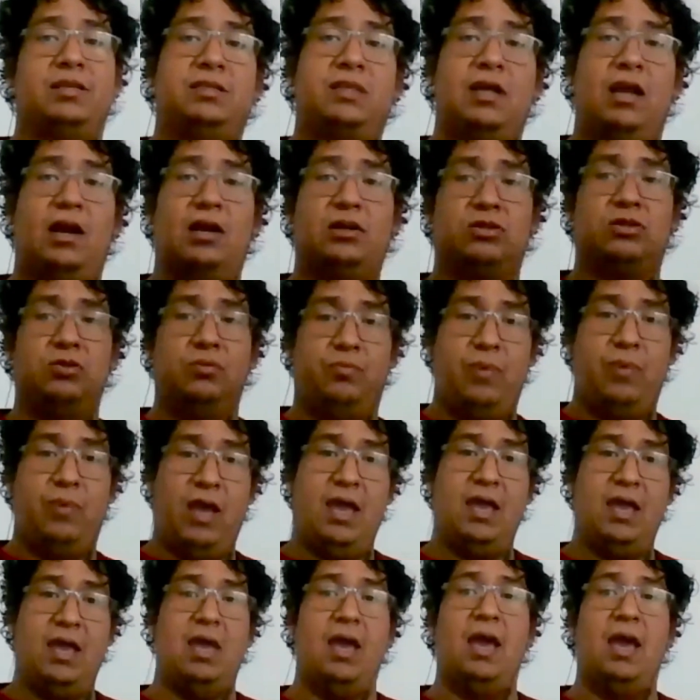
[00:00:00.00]
start to
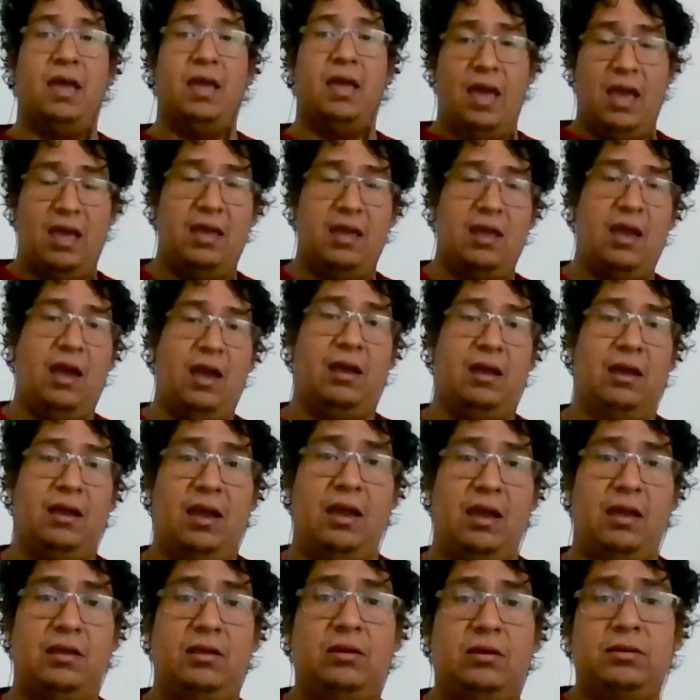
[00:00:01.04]
pay again and
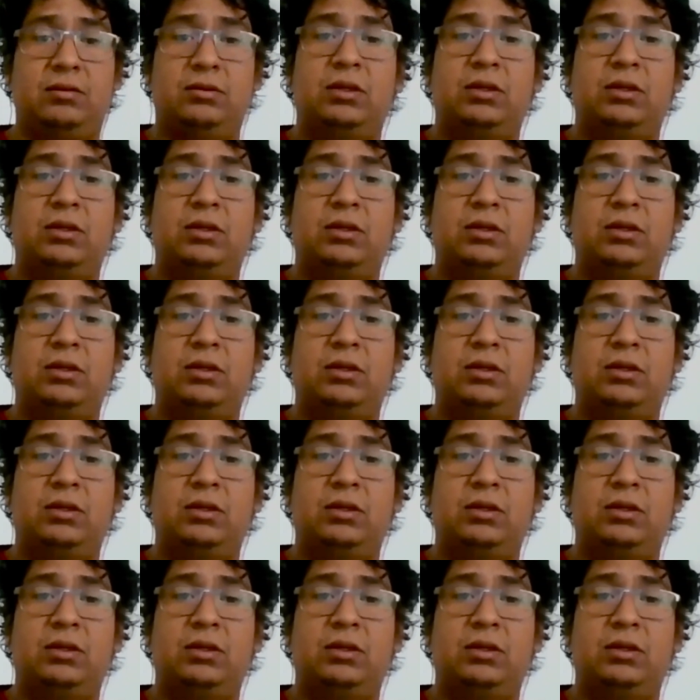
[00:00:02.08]
again, no.